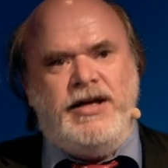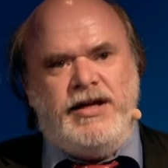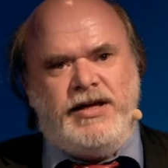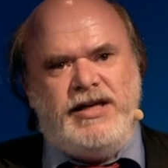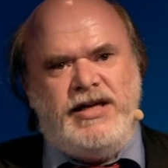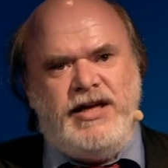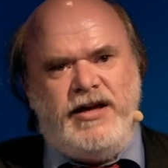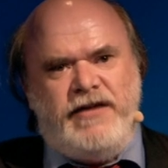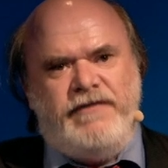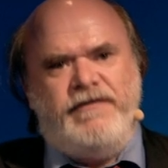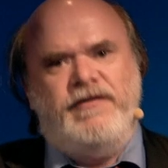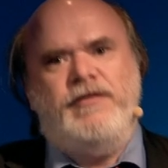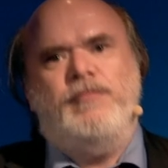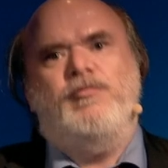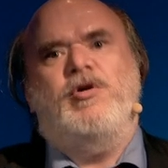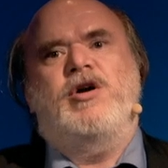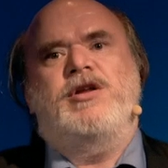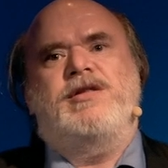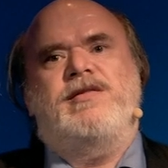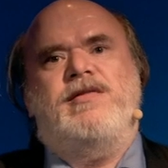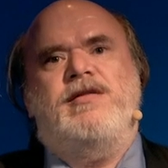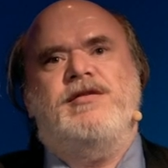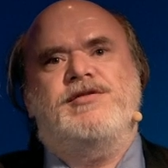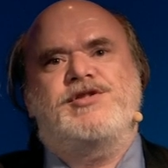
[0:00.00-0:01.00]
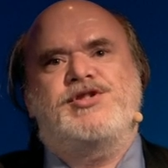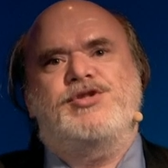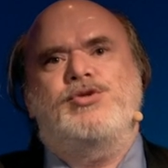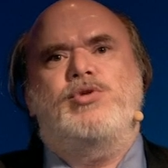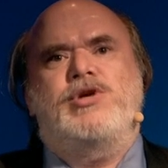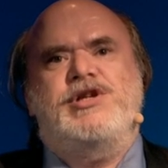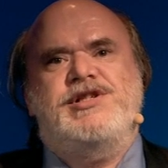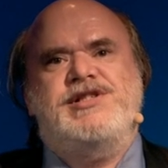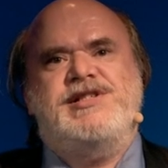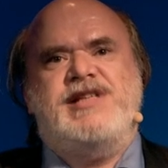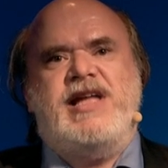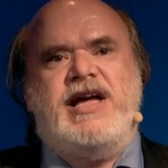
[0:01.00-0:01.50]
given what the
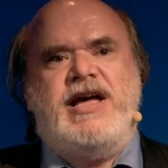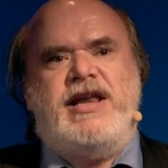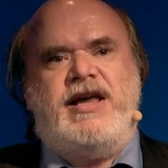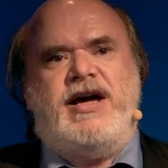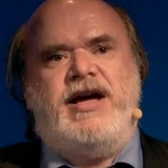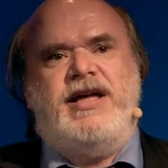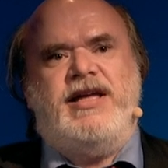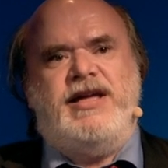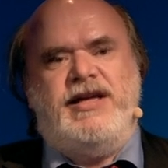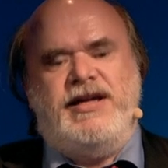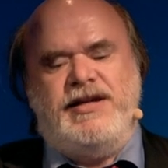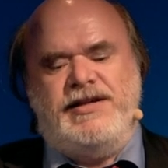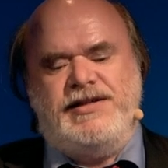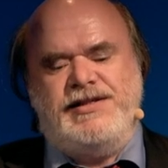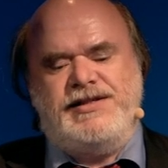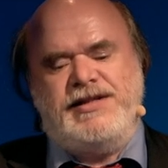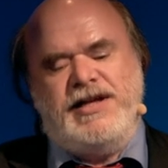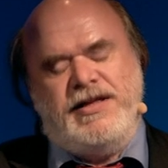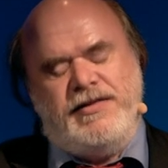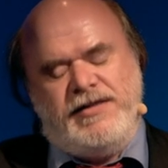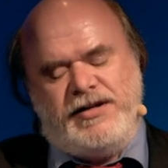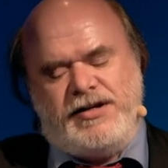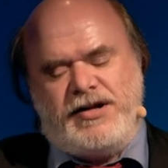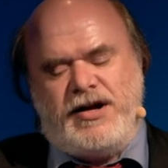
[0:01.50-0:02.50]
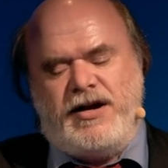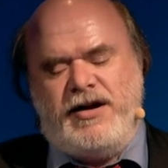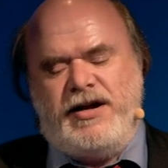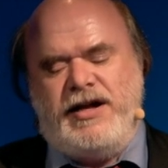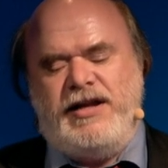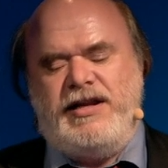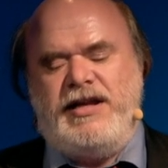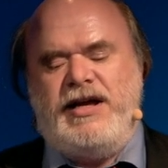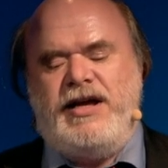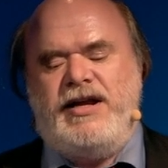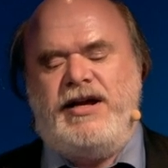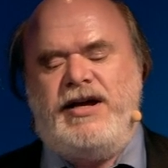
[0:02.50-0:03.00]
source data is and the target
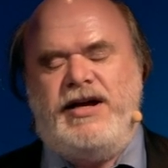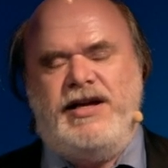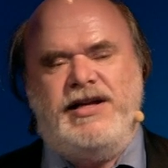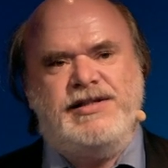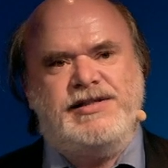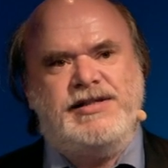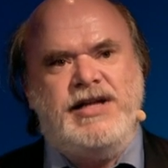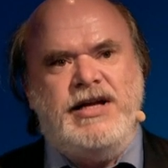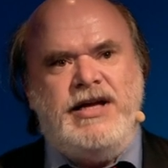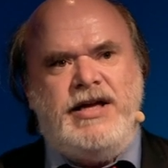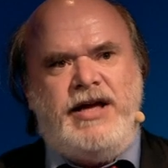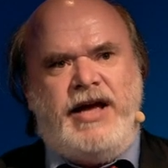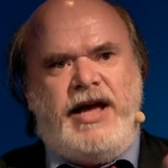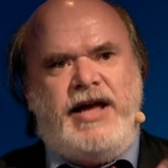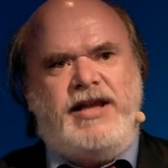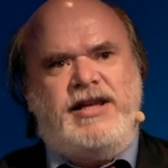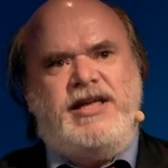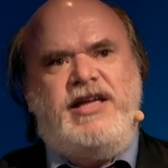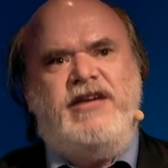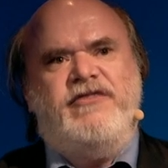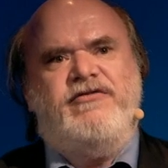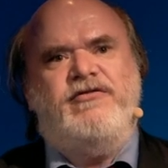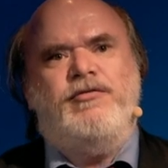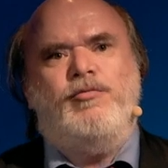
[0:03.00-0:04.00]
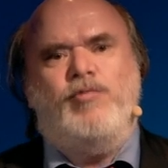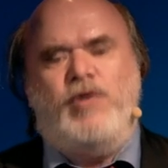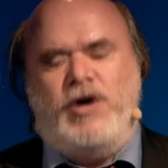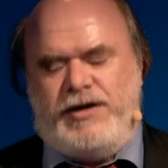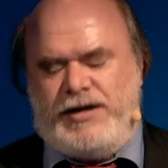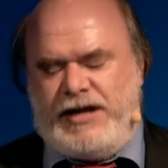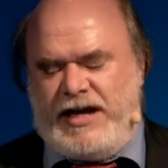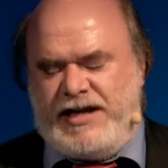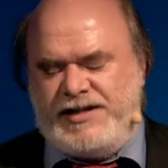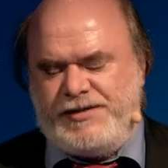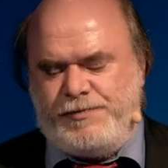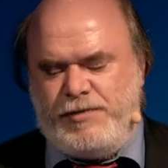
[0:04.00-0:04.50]
data is, and given what
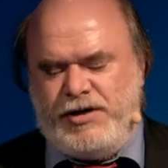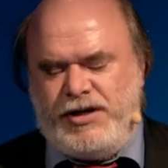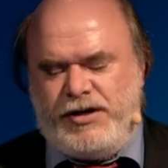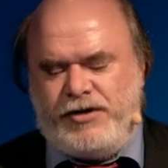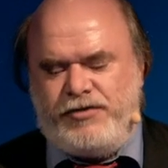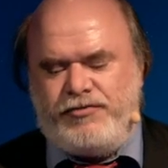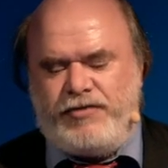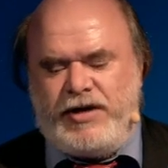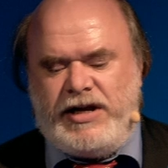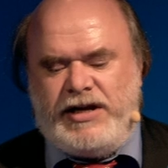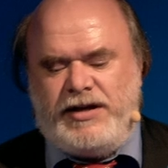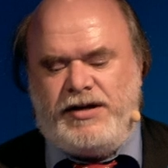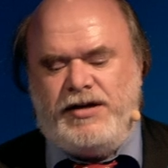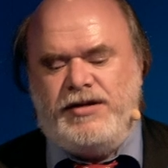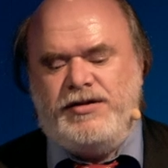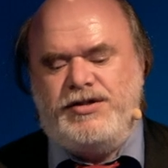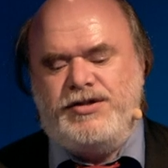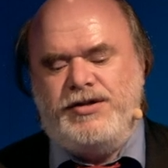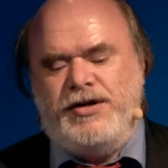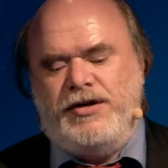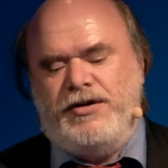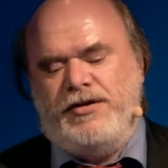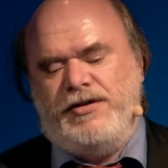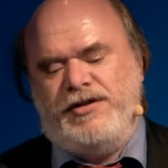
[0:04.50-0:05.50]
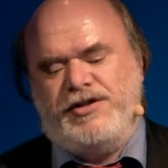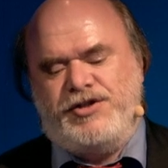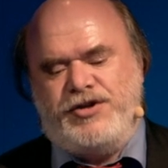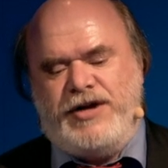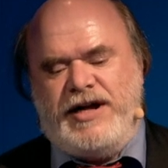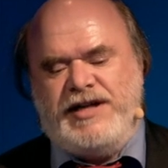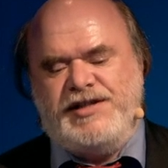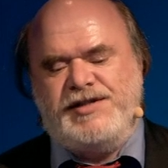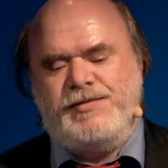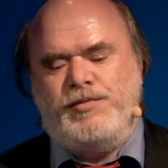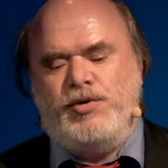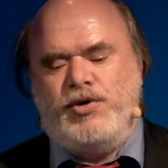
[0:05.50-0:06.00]
has been agreed on a
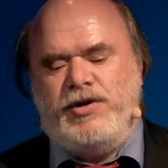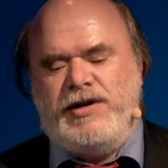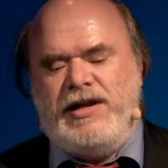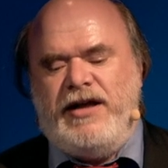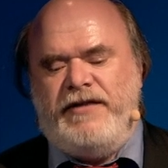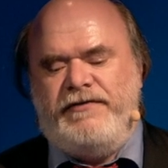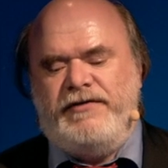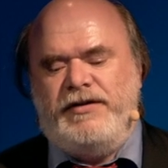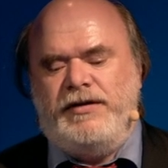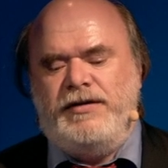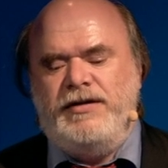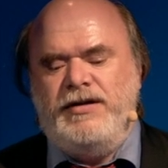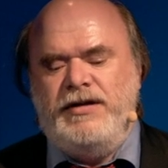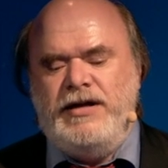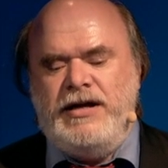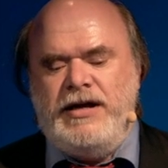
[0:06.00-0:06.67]
transport level.